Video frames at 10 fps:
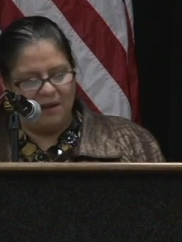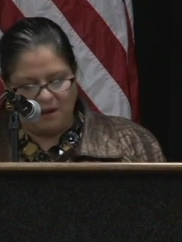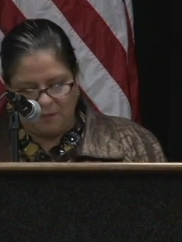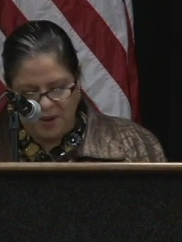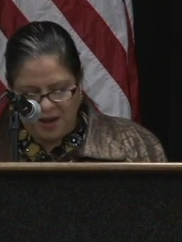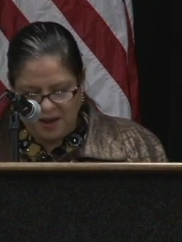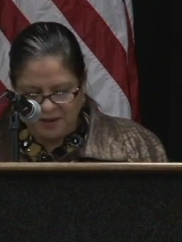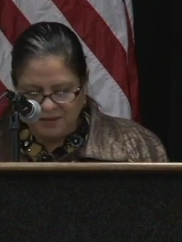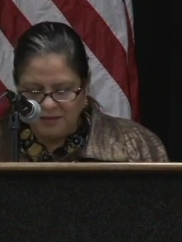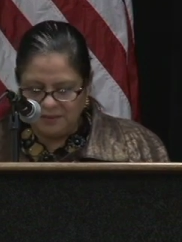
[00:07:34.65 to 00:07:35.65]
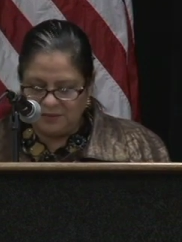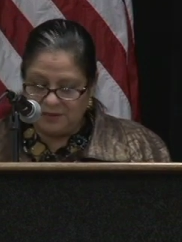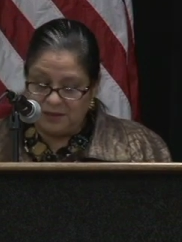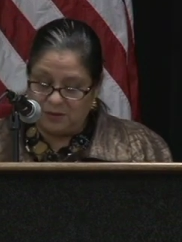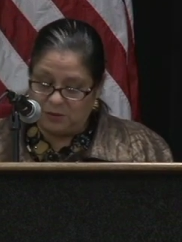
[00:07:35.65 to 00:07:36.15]
a man
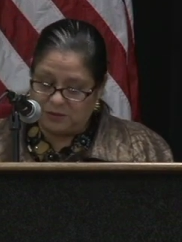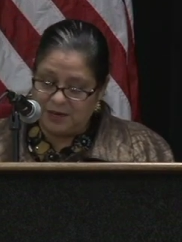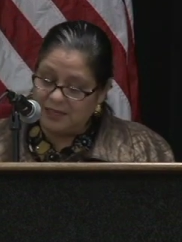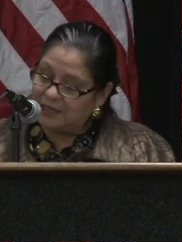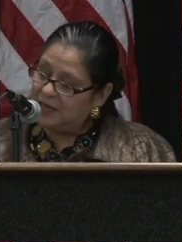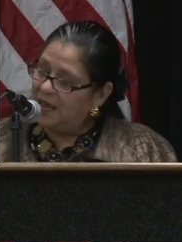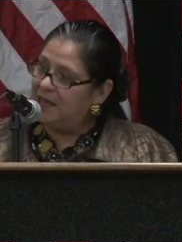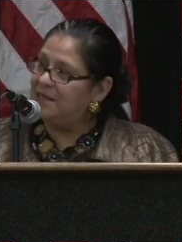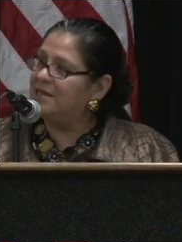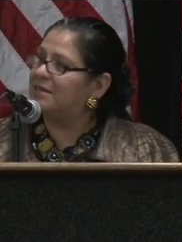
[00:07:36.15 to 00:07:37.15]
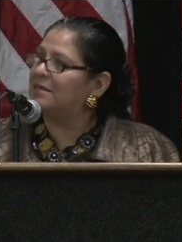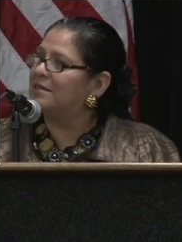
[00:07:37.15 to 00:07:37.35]
who transcends,